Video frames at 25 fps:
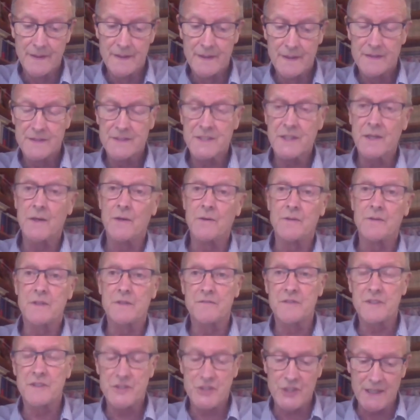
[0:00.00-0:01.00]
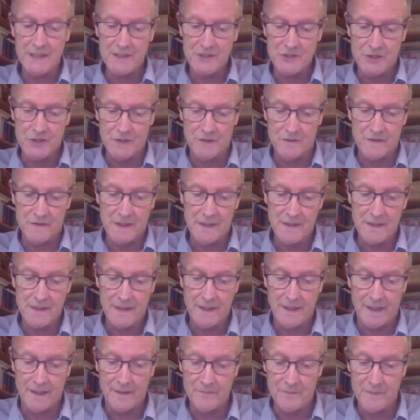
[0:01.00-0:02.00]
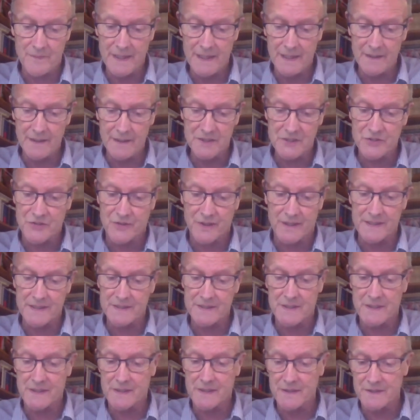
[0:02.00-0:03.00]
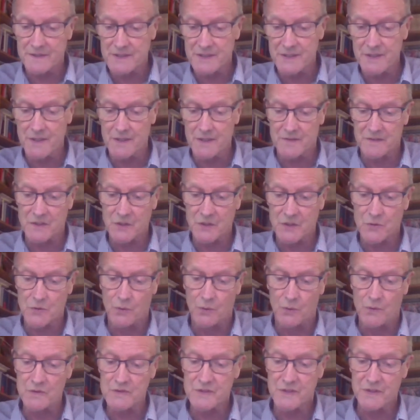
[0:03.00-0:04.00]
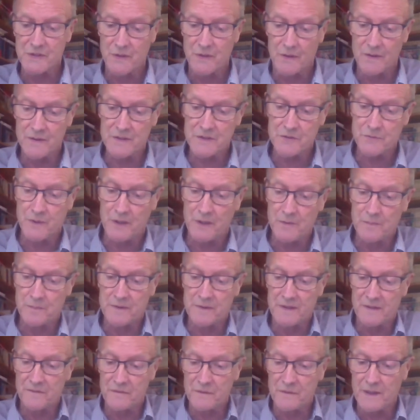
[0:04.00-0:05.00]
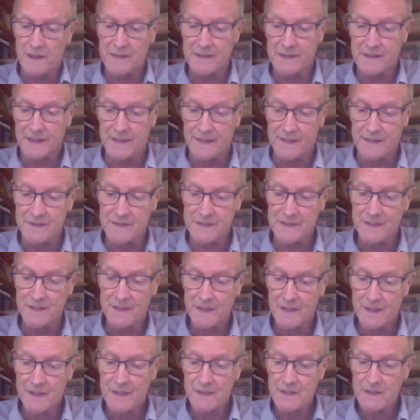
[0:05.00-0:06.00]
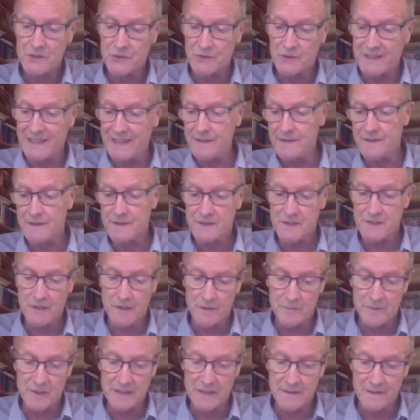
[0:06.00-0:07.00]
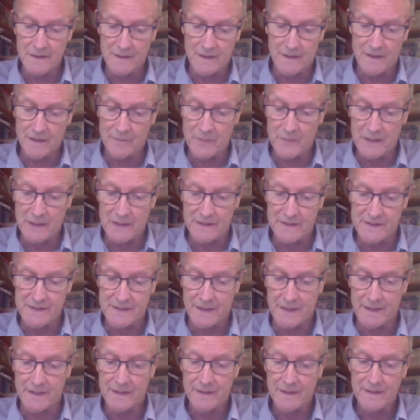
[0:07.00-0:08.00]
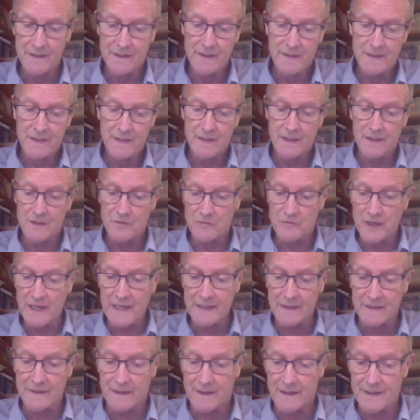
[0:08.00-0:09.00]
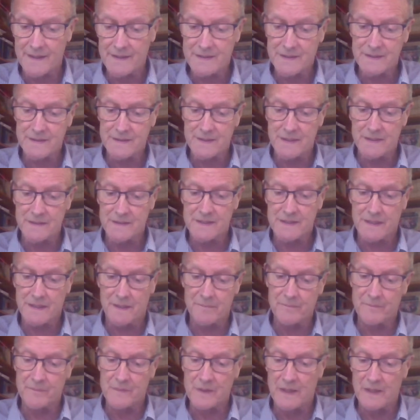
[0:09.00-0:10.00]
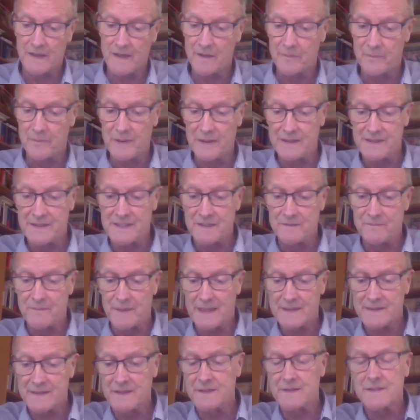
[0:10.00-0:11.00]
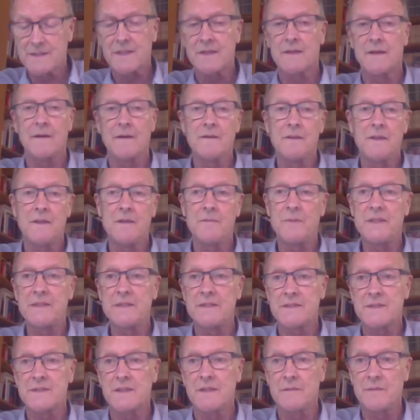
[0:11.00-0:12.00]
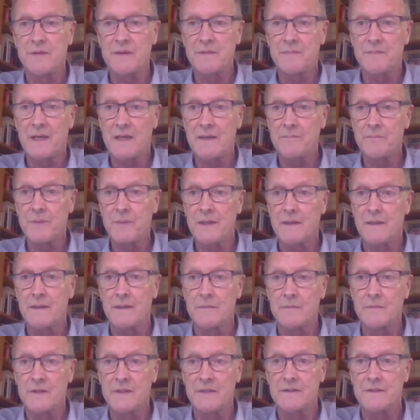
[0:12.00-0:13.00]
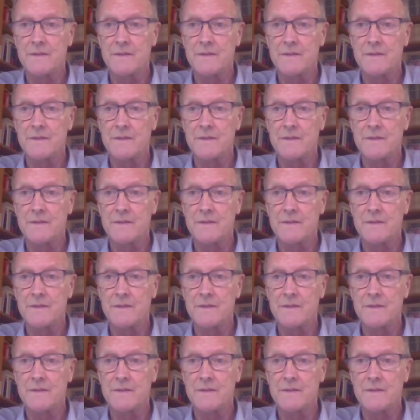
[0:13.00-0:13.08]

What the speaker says: So the rejection of the claim illustrates the concern of the courts not to open the floodgates to an indeterminate liability, and recognises that some liability matters can only be determined by Parliament.